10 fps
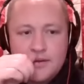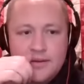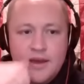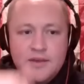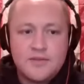
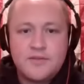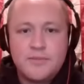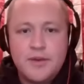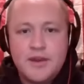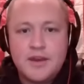Yeah, so
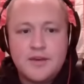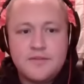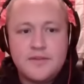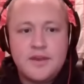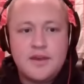speaking
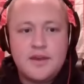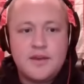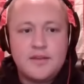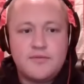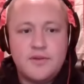of
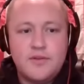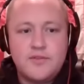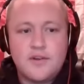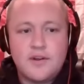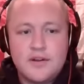the
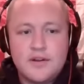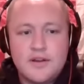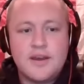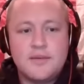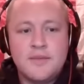future,
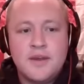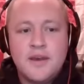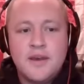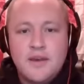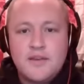
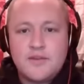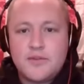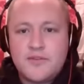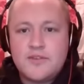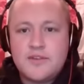so with
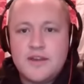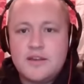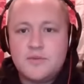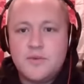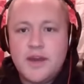the season
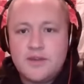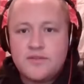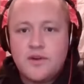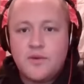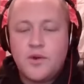ended, we got to
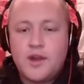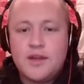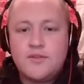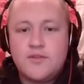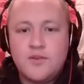start
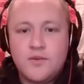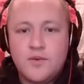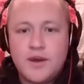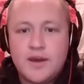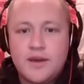working
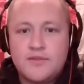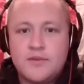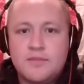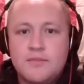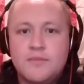into
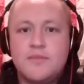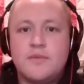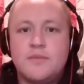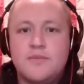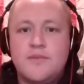some
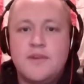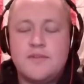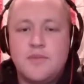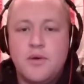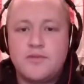
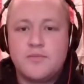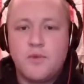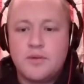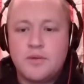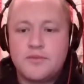season
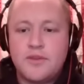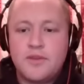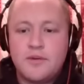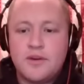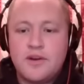postmortems. I
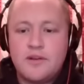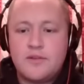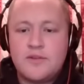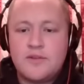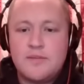think we're going to try to do
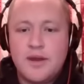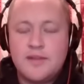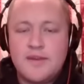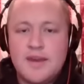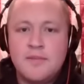this team by
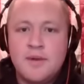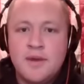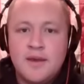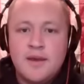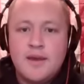team,
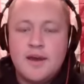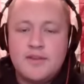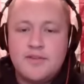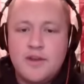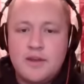
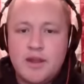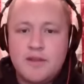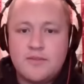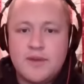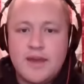try to bring
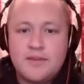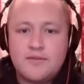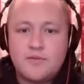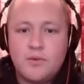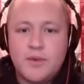in some
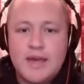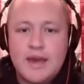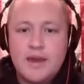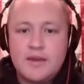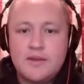guests where we
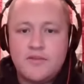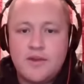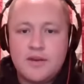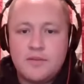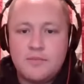can to
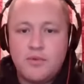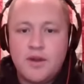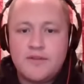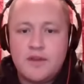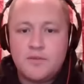try to
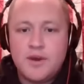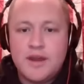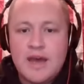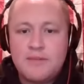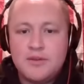break down
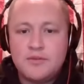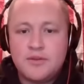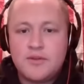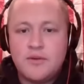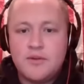what happened,
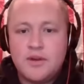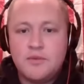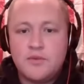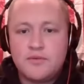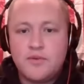what's going on
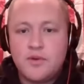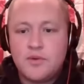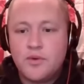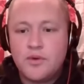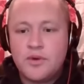moving
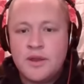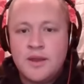forward.